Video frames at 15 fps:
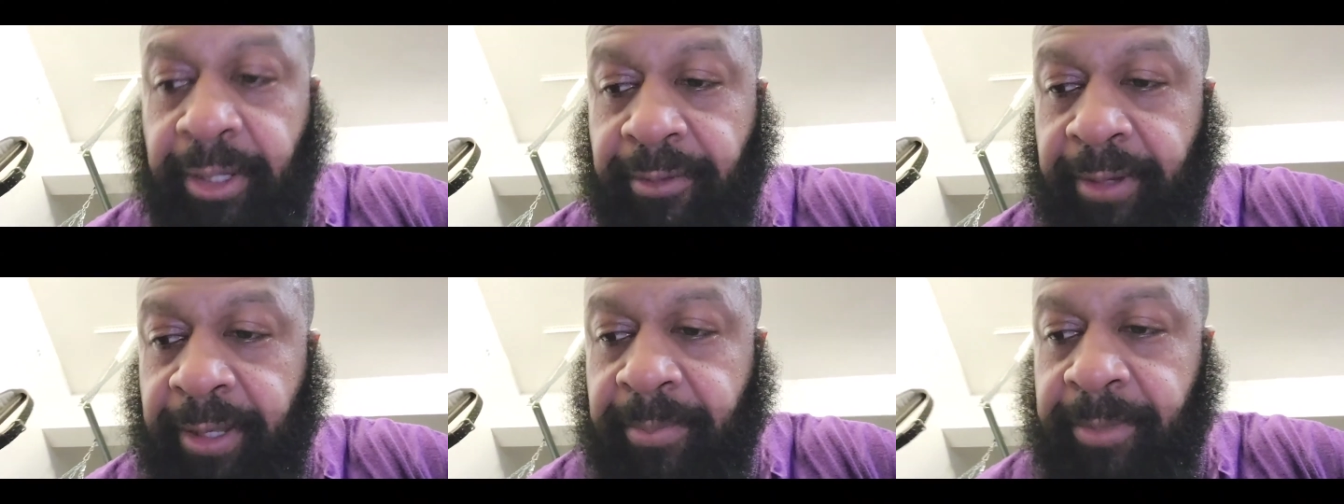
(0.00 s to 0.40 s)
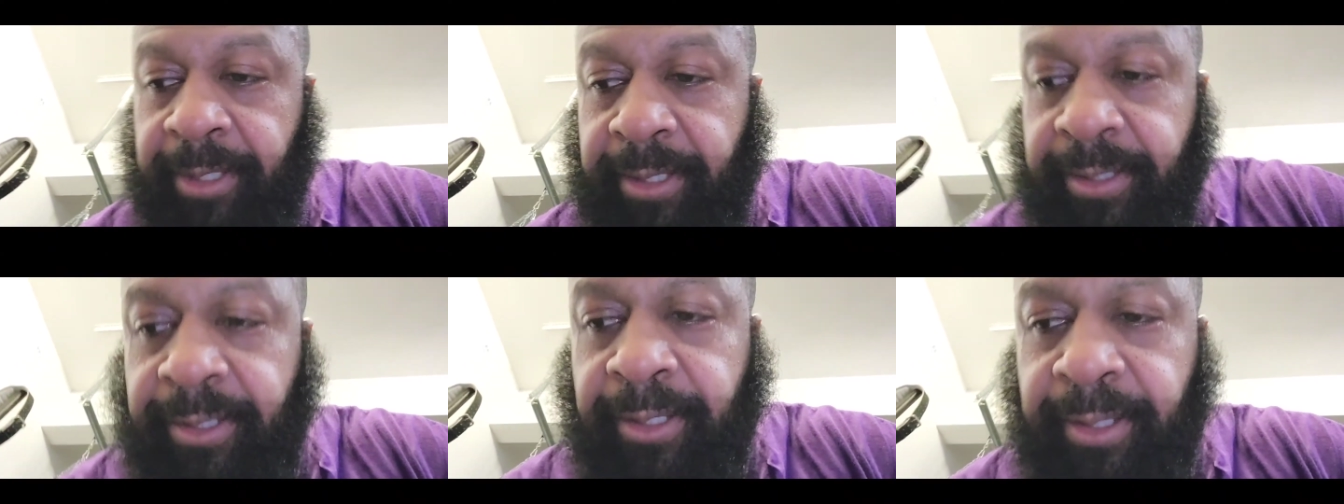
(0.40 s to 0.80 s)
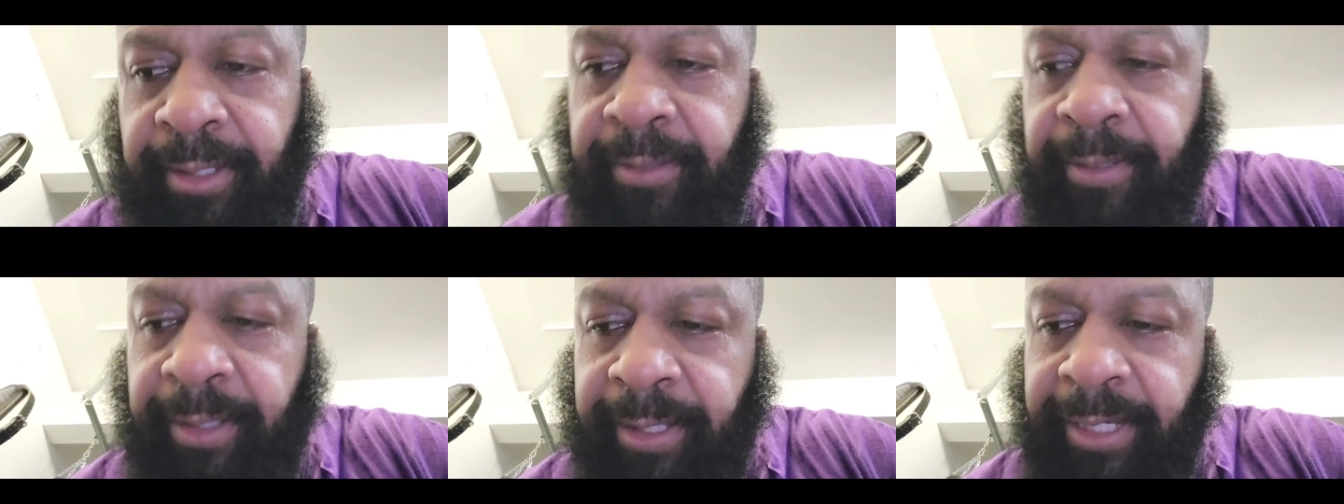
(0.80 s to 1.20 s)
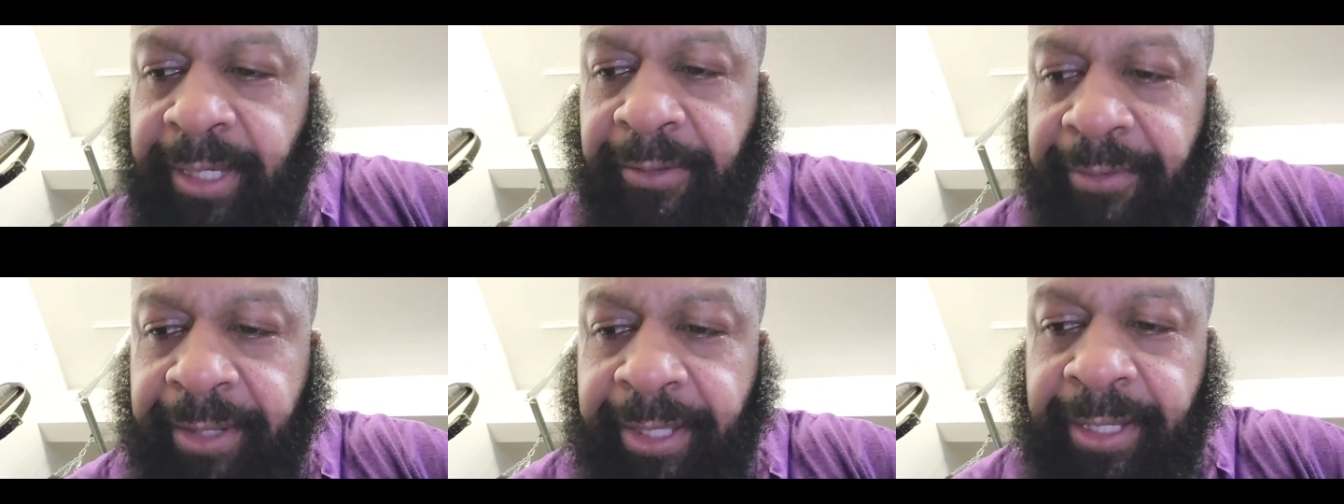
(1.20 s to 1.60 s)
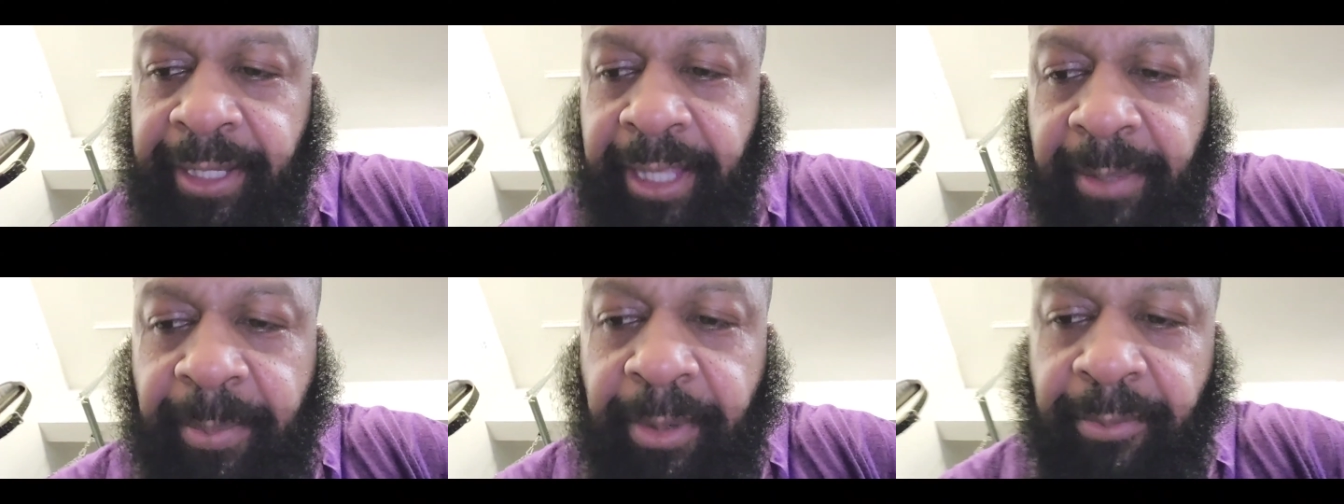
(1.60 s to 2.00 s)
I grabbed these, and I forget the
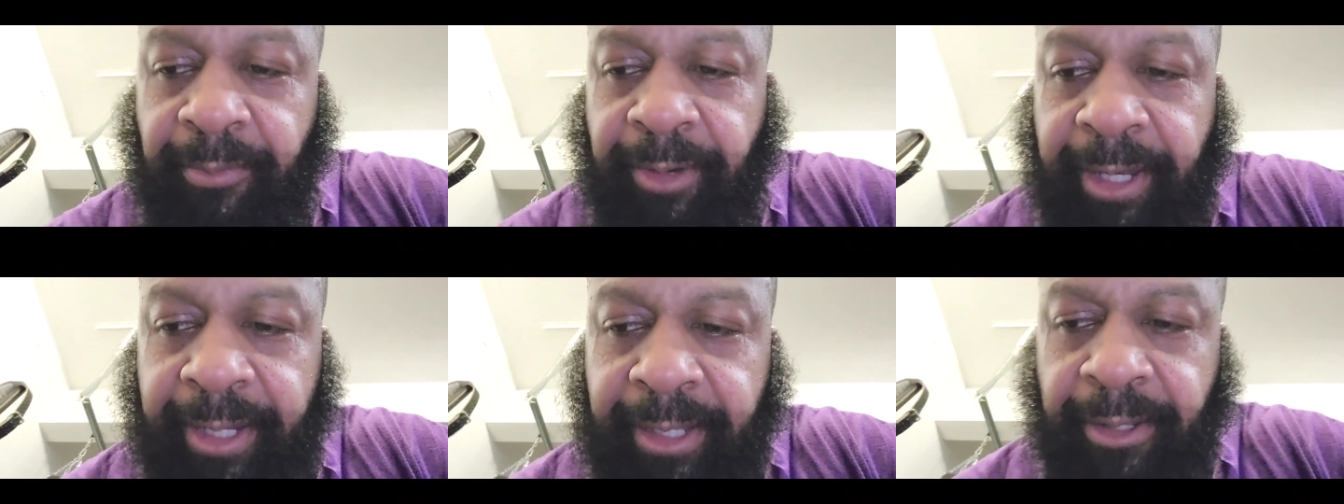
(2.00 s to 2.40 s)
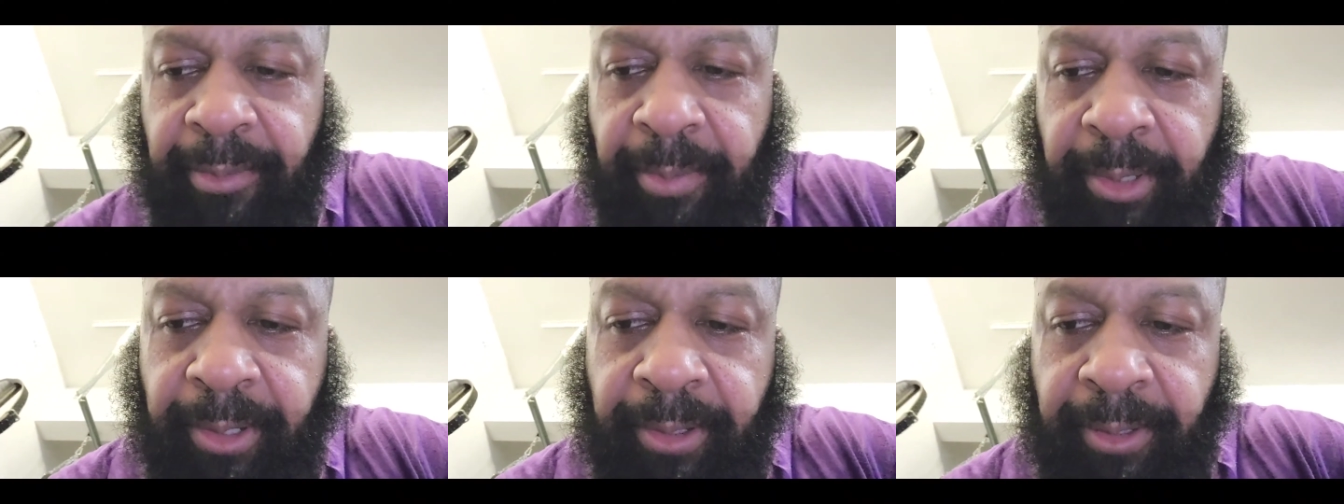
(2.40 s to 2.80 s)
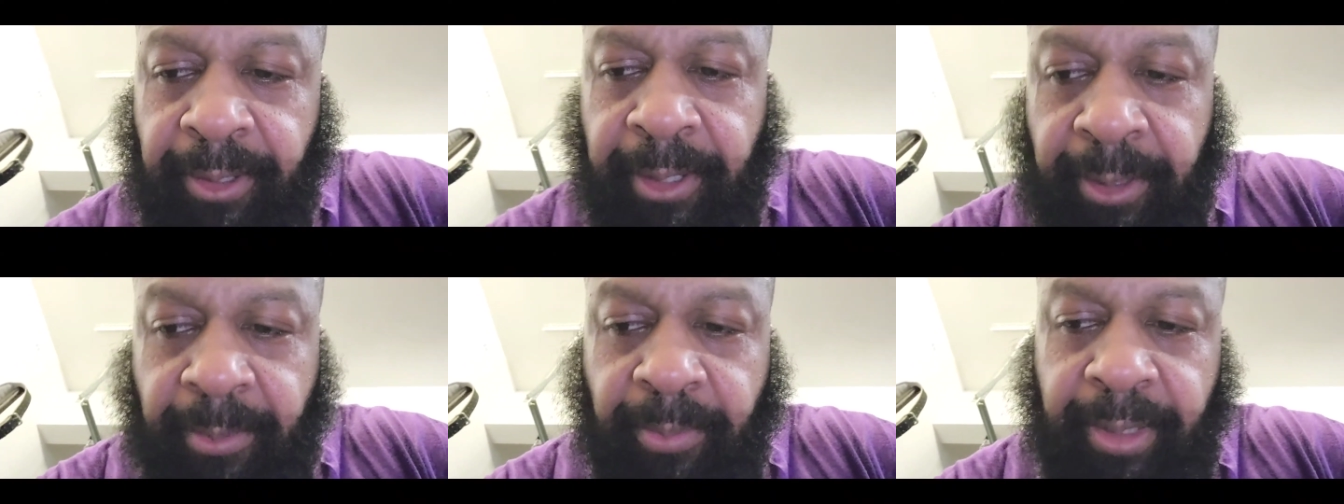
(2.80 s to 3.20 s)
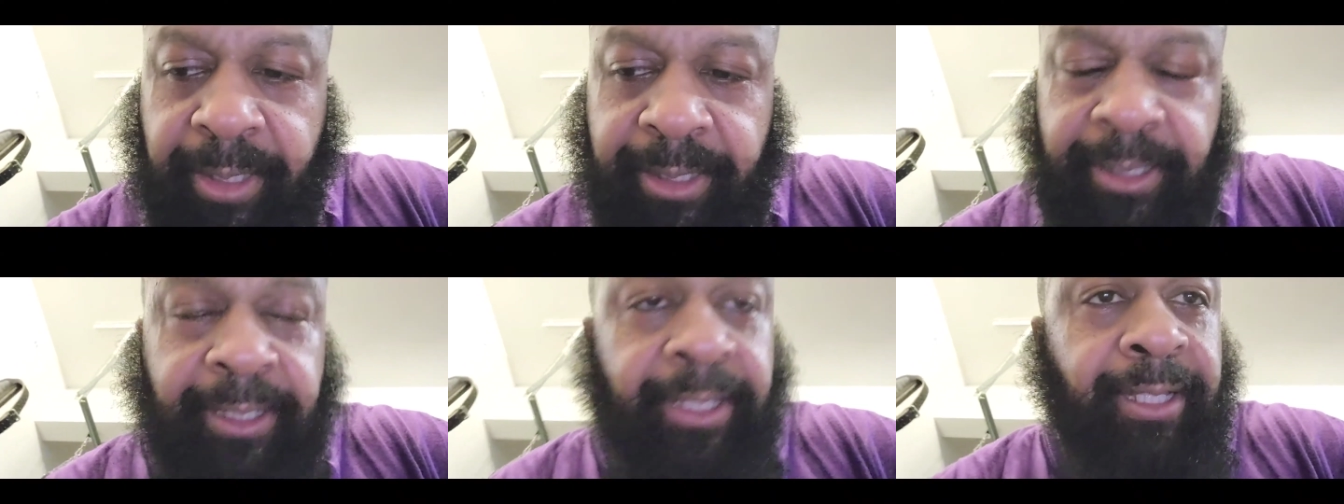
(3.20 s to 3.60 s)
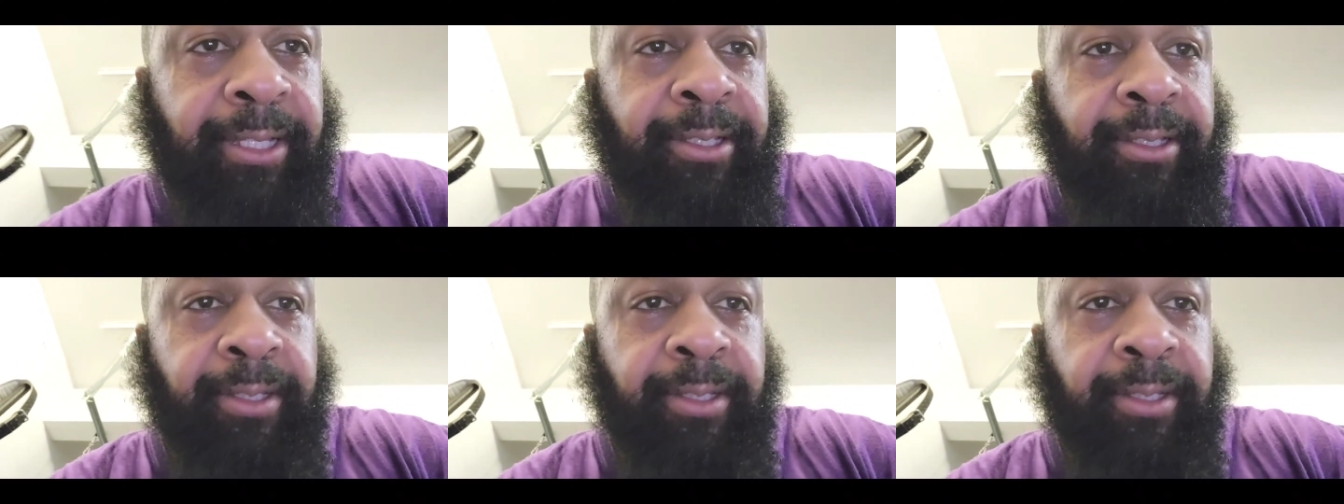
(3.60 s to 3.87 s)
name of them right now, but basically they're